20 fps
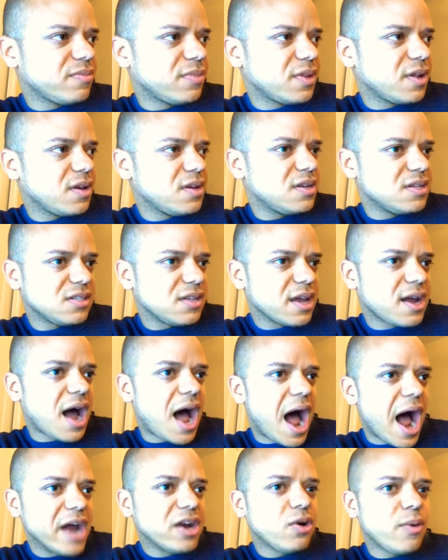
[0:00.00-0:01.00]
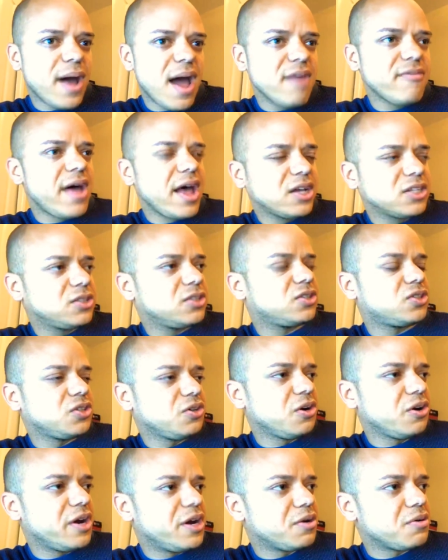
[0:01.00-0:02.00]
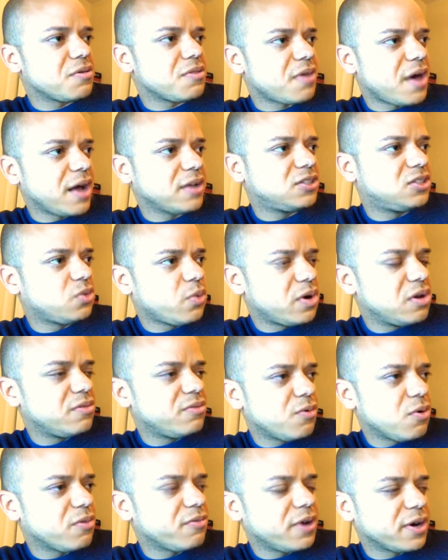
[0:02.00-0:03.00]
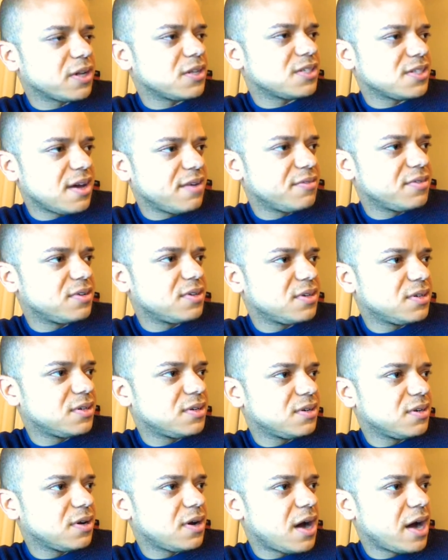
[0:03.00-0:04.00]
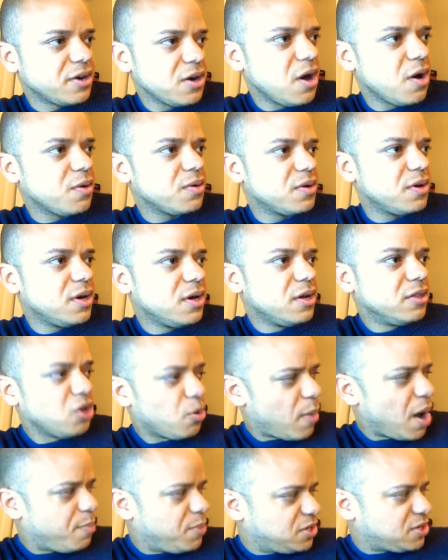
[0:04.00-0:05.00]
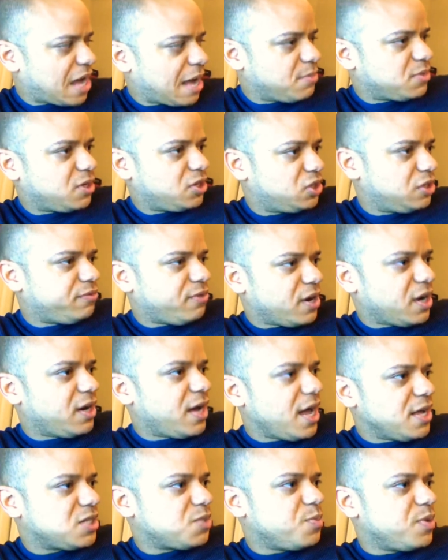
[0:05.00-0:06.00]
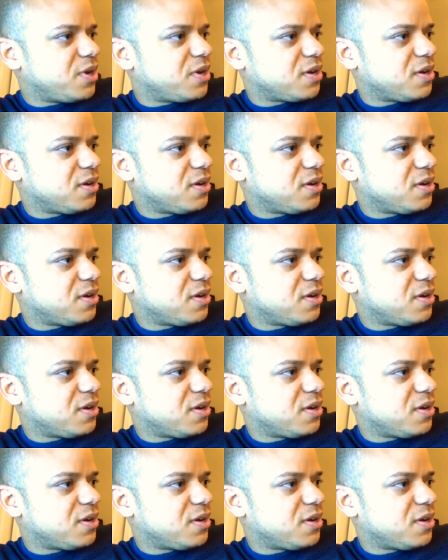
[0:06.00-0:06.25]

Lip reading: And it's like, I don't have access to her inner thoughts 24/7. I don't. There might be times that she fucking hates me.